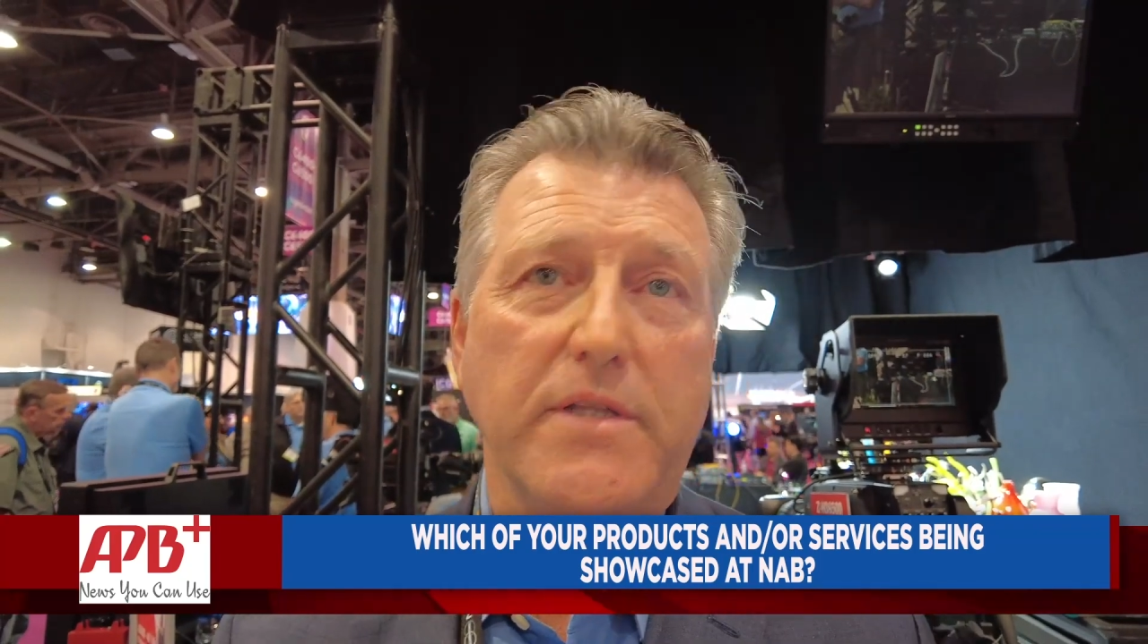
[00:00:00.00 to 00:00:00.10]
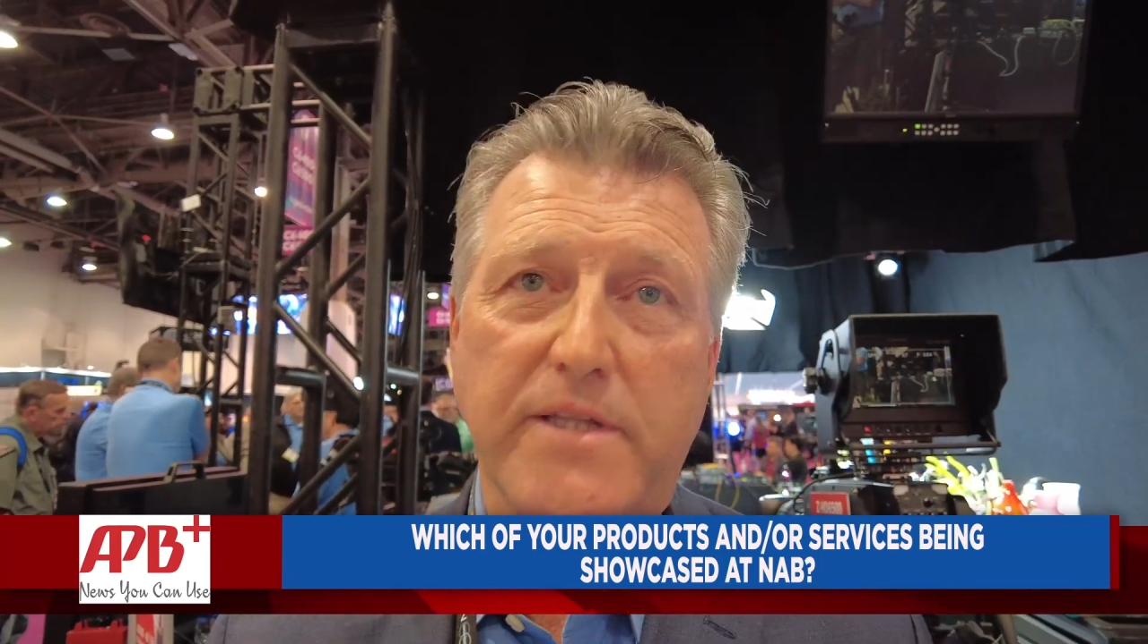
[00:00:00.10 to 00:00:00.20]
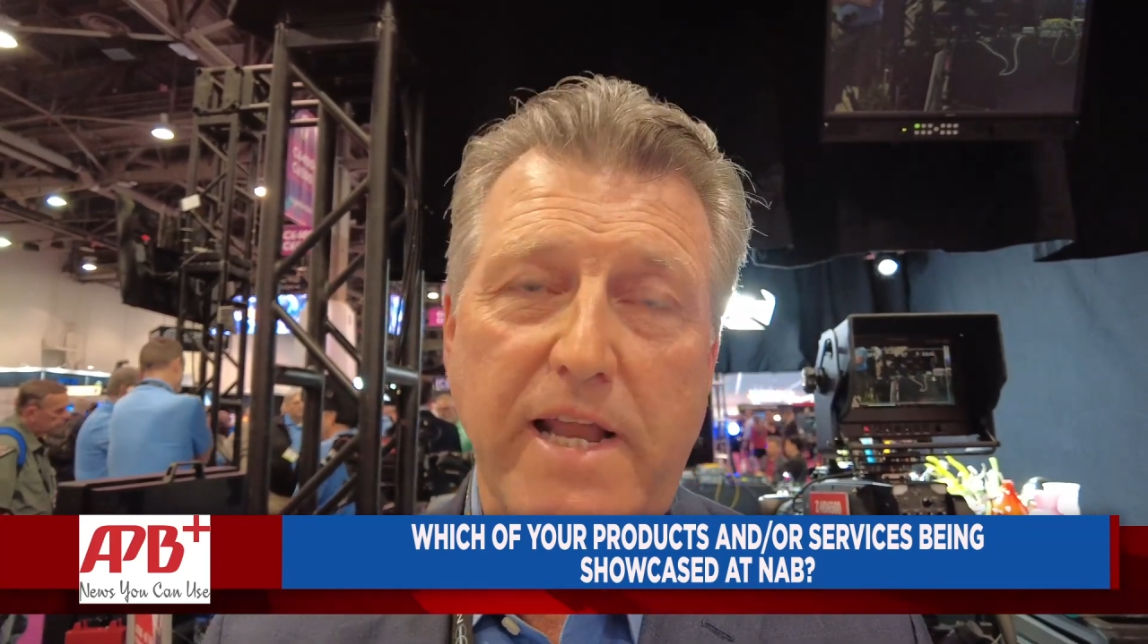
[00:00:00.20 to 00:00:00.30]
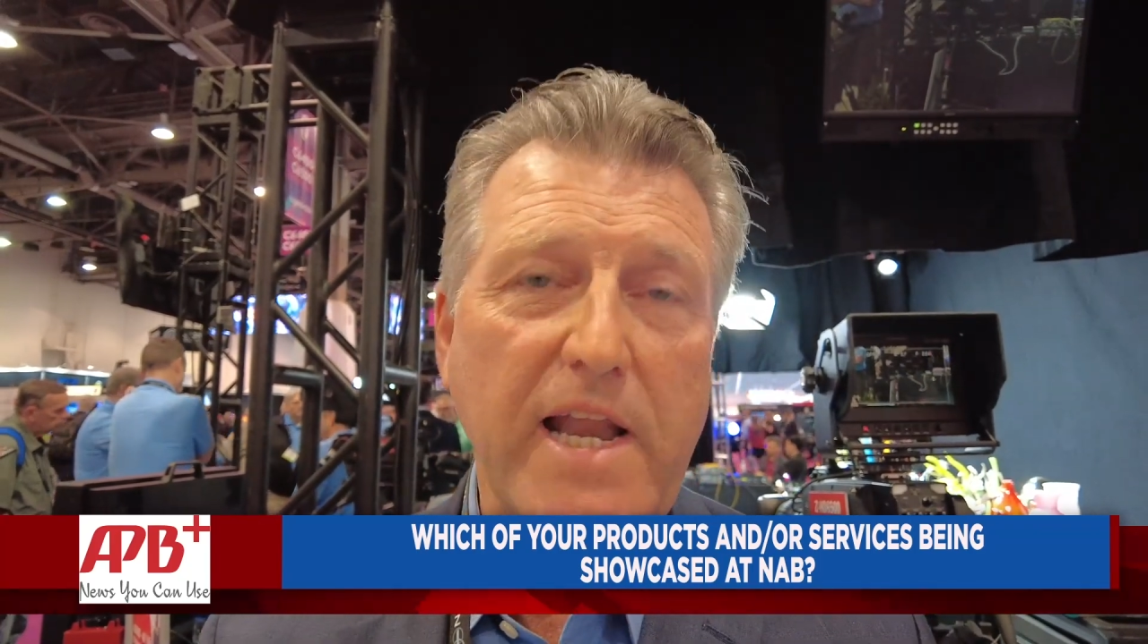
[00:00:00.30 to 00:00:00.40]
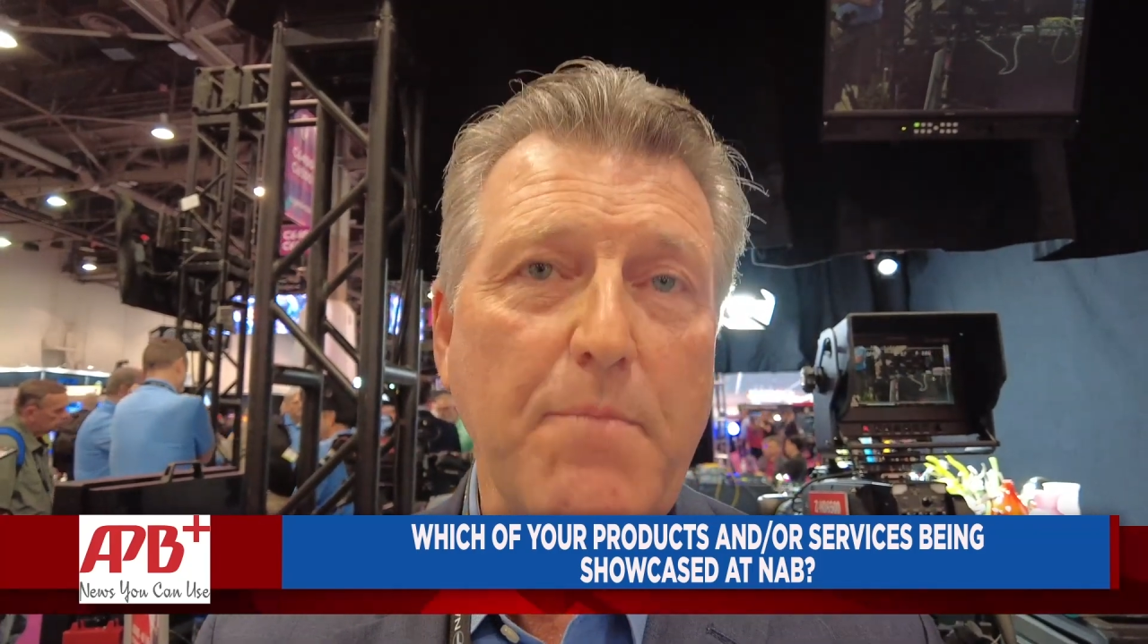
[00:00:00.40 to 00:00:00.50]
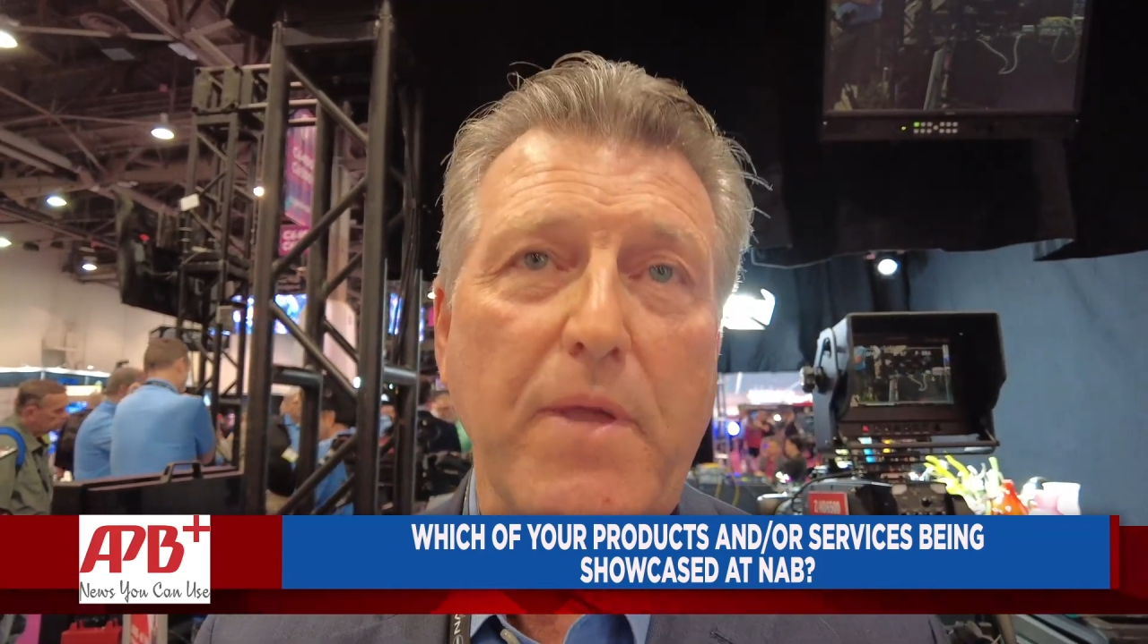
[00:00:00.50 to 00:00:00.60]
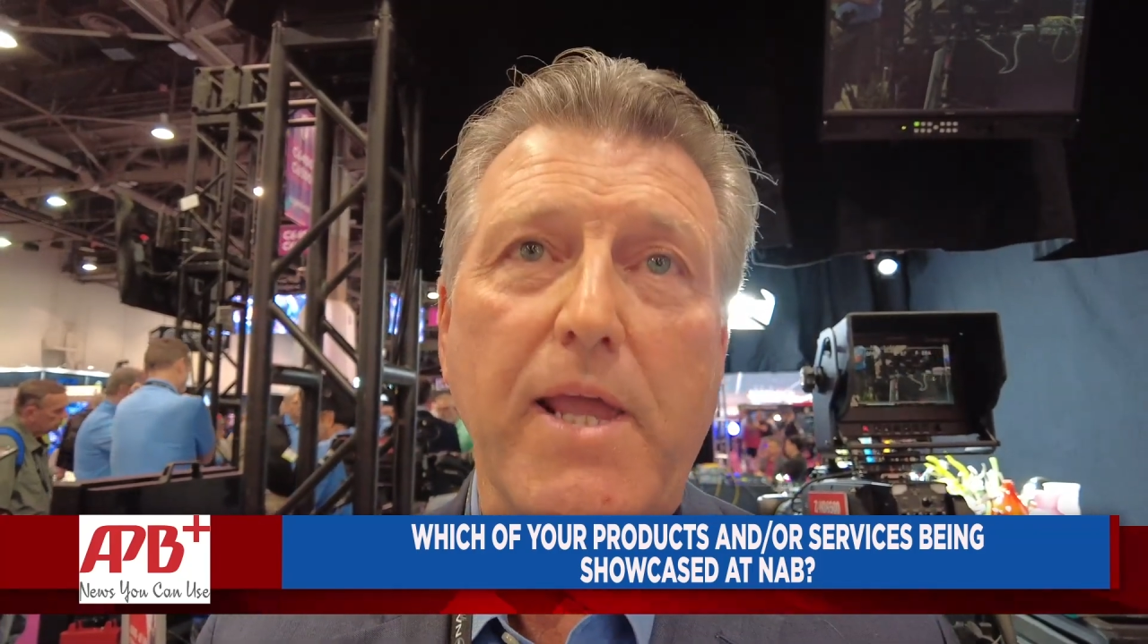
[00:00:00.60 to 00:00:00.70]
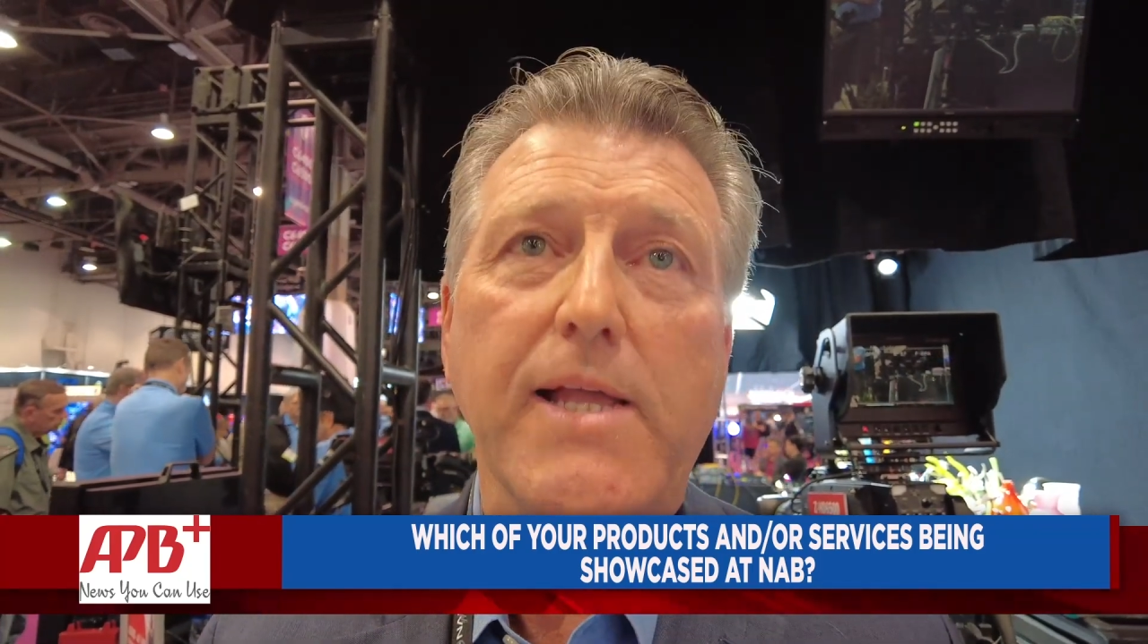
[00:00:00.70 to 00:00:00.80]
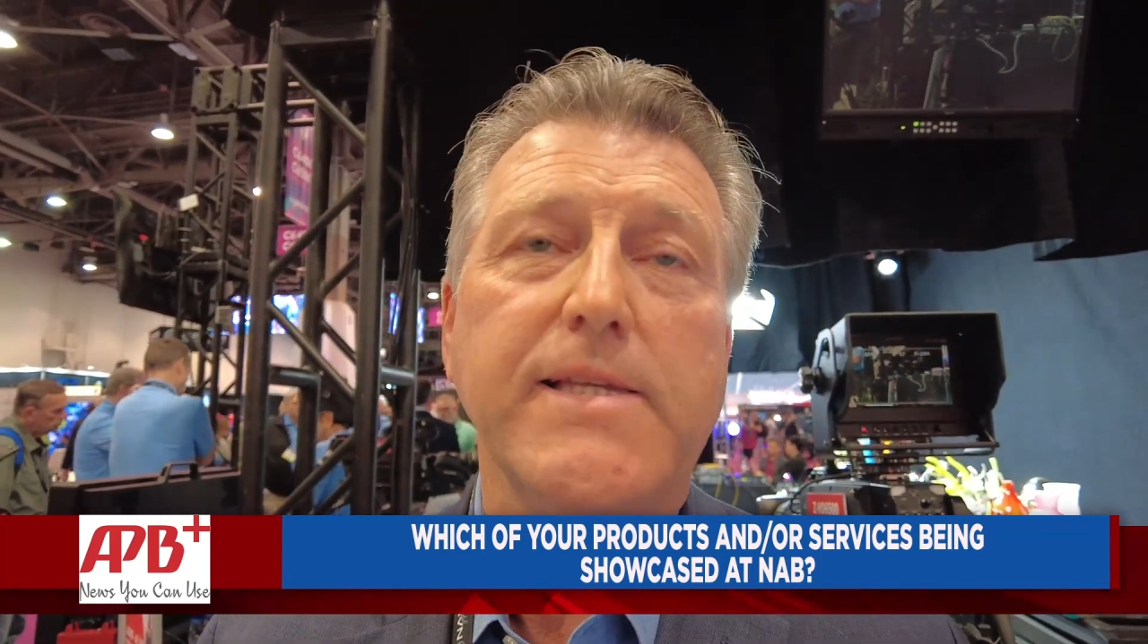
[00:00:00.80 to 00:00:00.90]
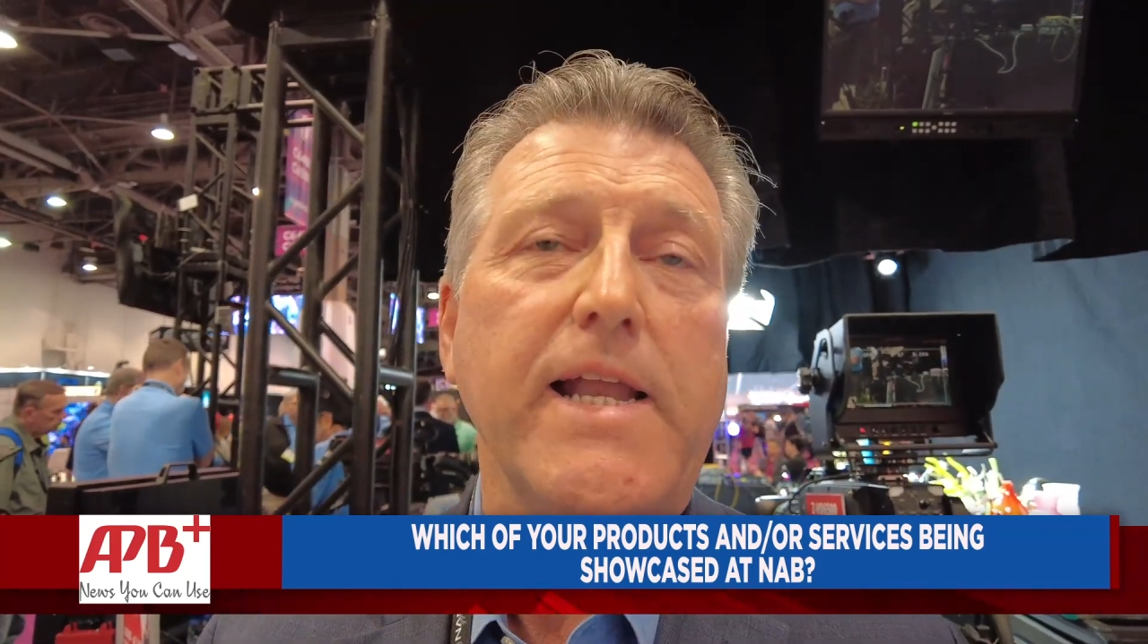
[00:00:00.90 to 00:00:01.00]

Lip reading: 1080p,